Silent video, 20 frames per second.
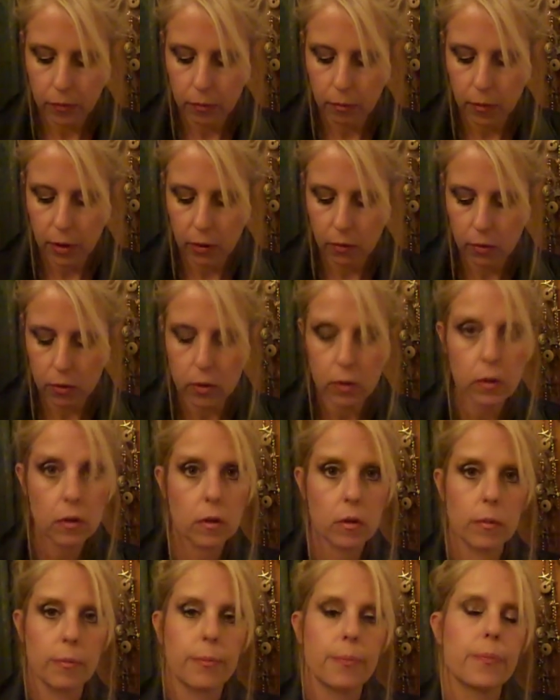
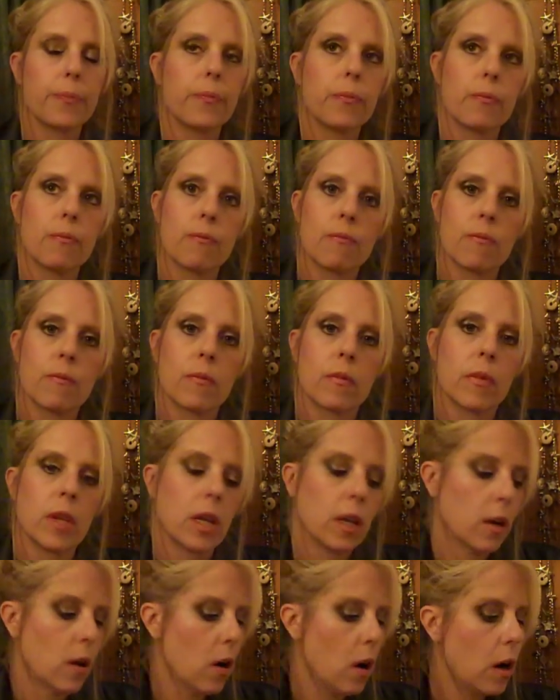minerals.
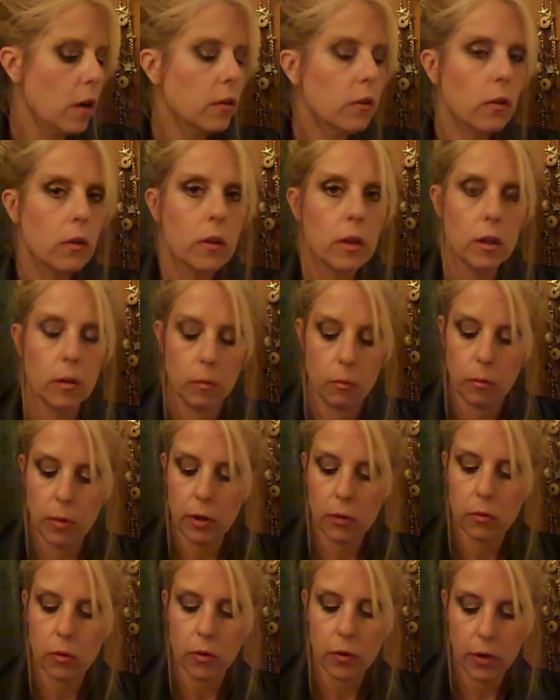Also the
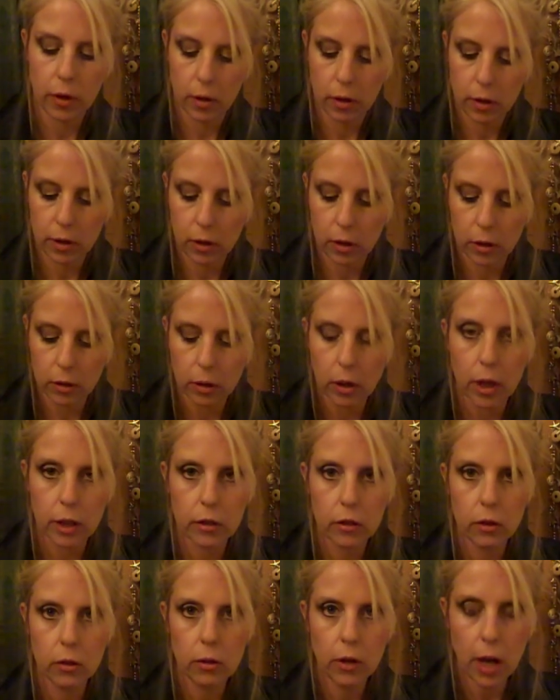mineral,
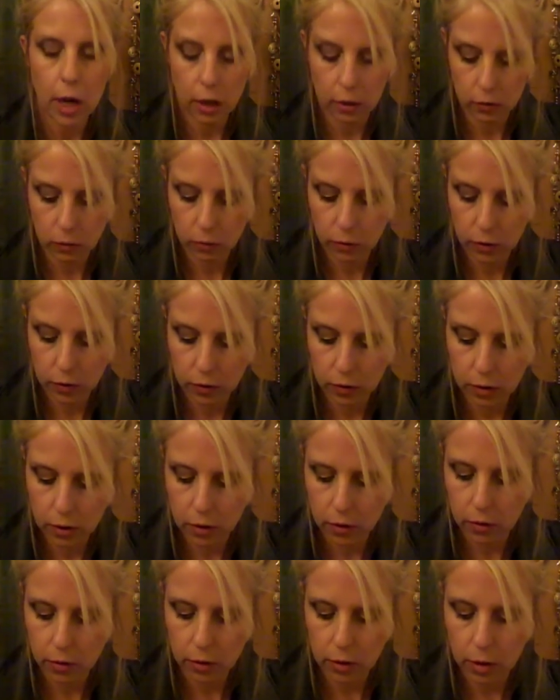Etude House, which is
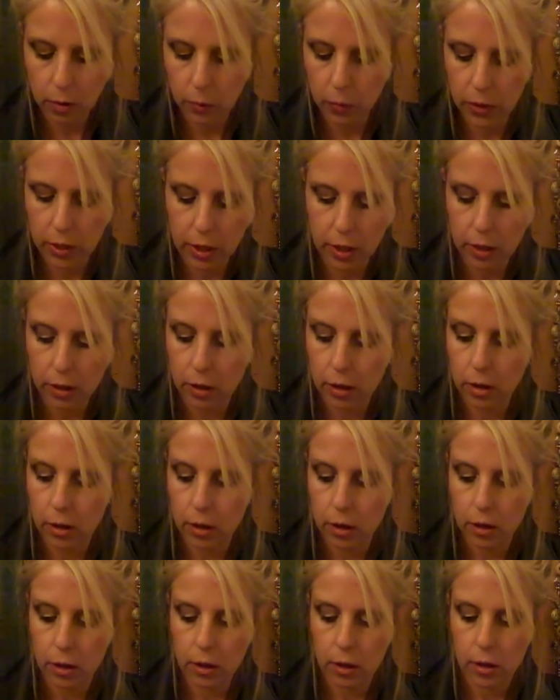another company
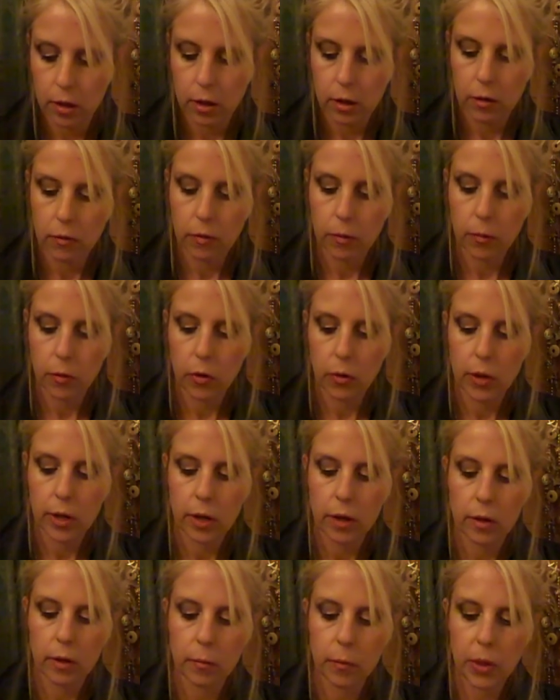from
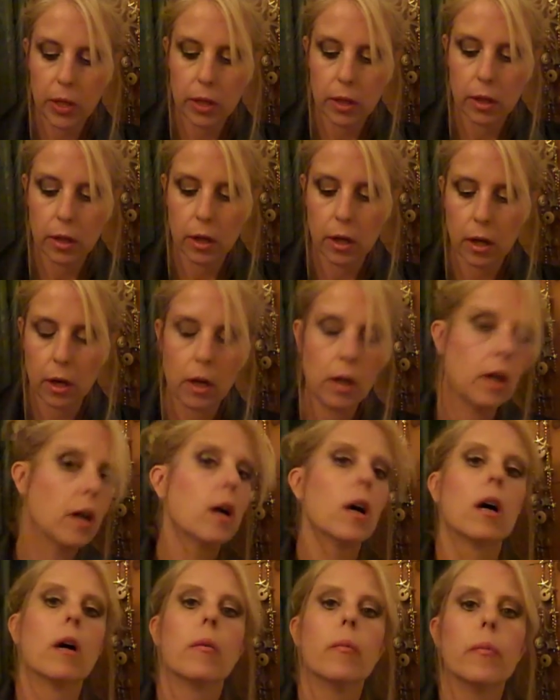Korea, but
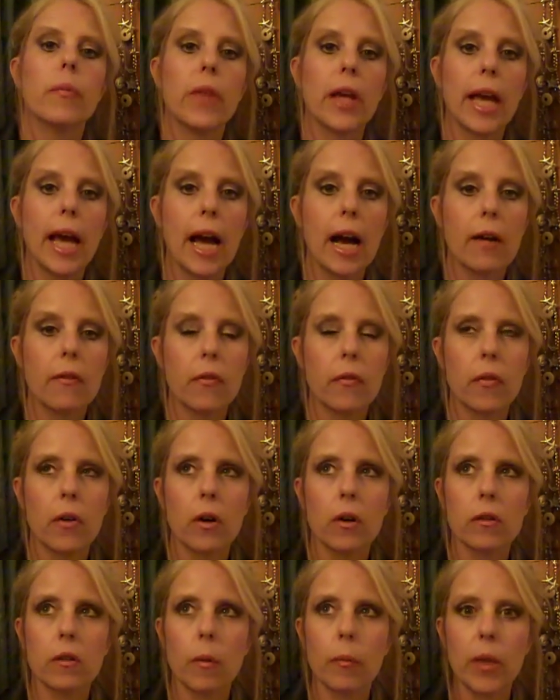they have
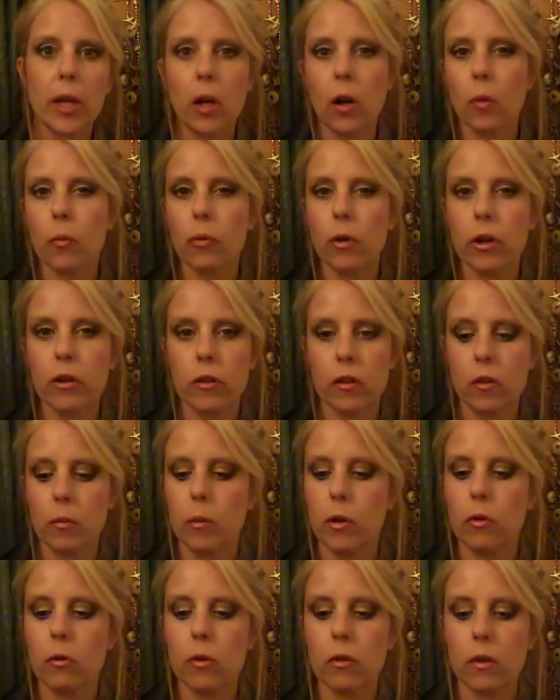something called Precious
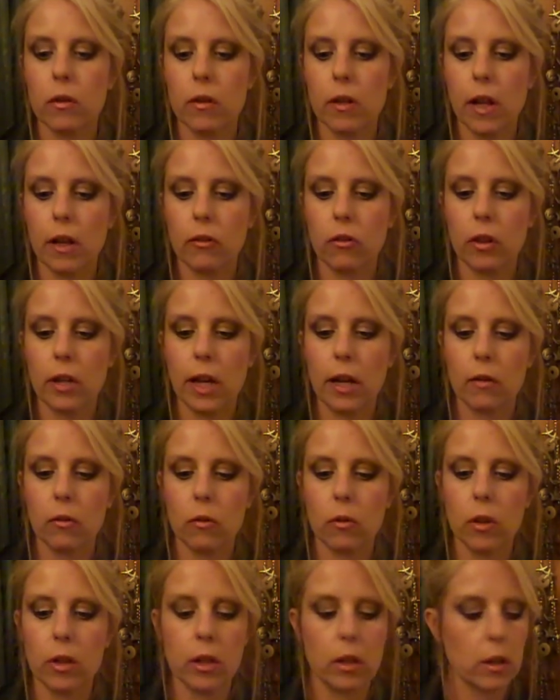Minerals. It's actually an
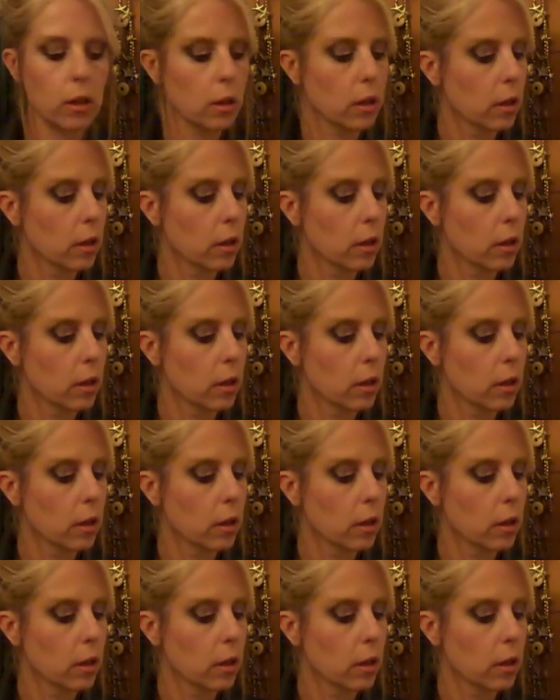excellent